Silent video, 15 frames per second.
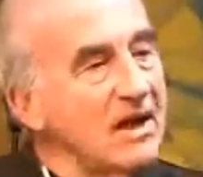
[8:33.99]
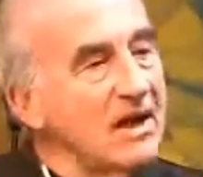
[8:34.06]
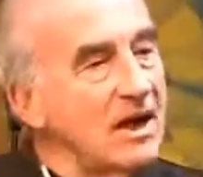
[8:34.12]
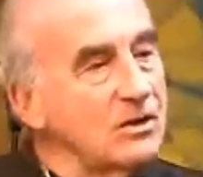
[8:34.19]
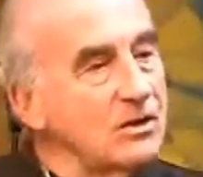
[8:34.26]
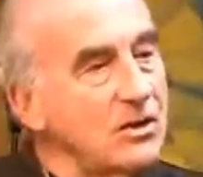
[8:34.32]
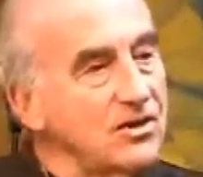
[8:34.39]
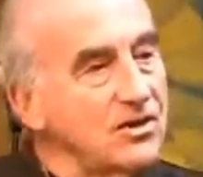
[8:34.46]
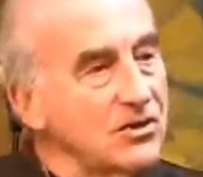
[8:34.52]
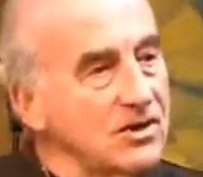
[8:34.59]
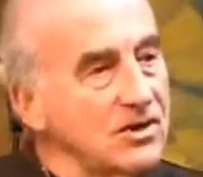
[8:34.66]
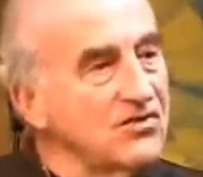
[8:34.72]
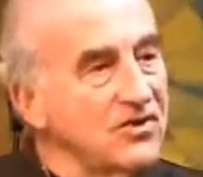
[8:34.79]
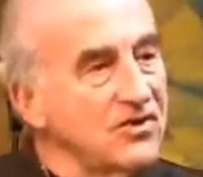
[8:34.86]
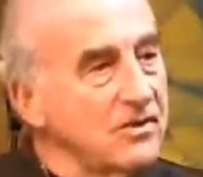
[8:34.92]
alloy
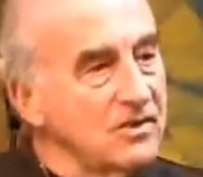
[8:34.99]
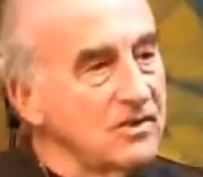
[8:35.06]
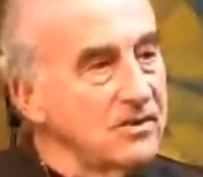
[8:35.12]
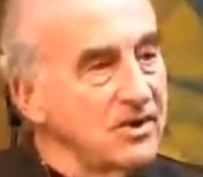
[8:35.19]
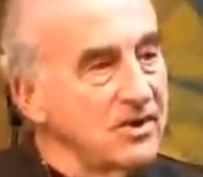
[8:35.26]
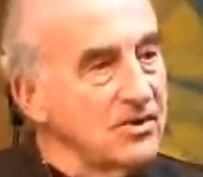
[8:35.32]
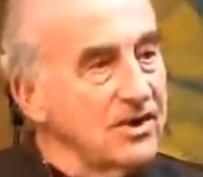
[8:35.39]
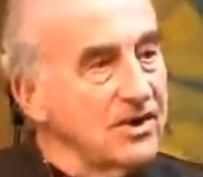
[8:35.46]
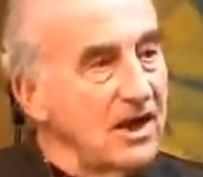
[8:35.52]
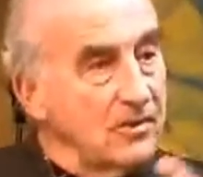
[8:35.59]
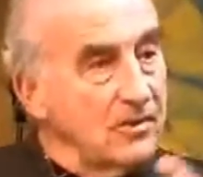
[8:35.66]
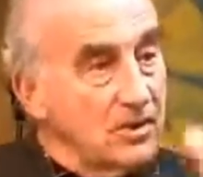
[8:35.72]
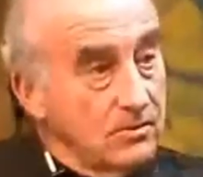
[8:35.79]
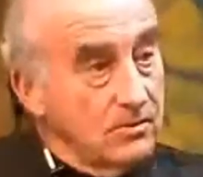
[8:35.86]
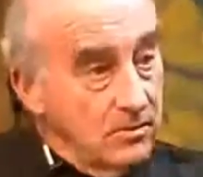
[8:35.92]
35 millimeter
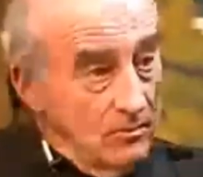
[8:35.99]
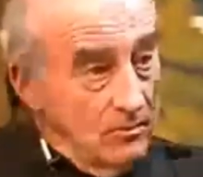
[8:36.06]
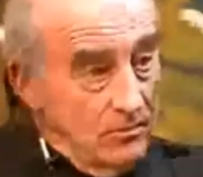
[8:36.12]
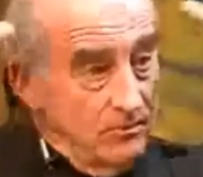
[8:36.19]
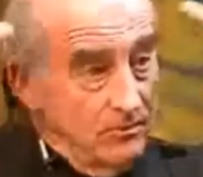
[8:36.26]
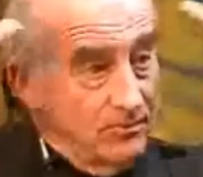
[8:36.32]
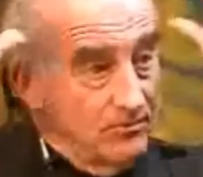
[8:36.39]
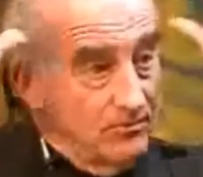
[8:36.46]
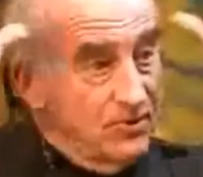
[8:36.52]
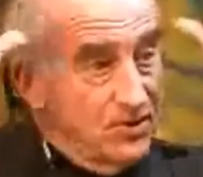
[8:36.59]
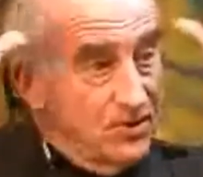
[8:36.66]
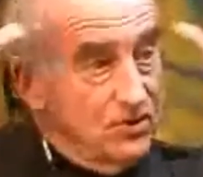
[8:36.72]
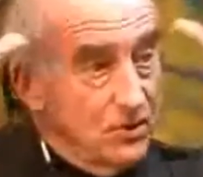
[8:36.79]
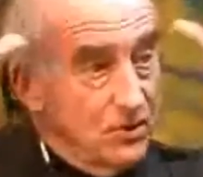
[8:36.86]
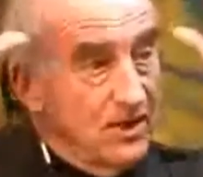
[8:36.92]
camera built
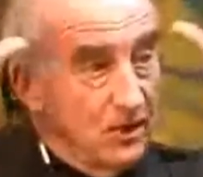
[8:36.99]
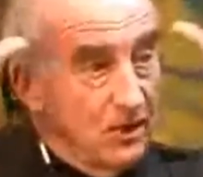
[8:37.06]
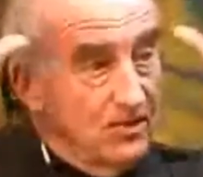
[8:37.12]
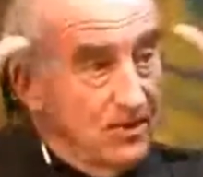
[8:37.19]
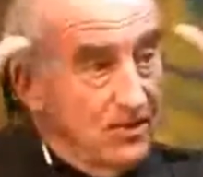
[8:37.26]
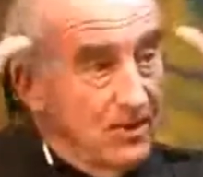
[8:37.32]
into a helmet,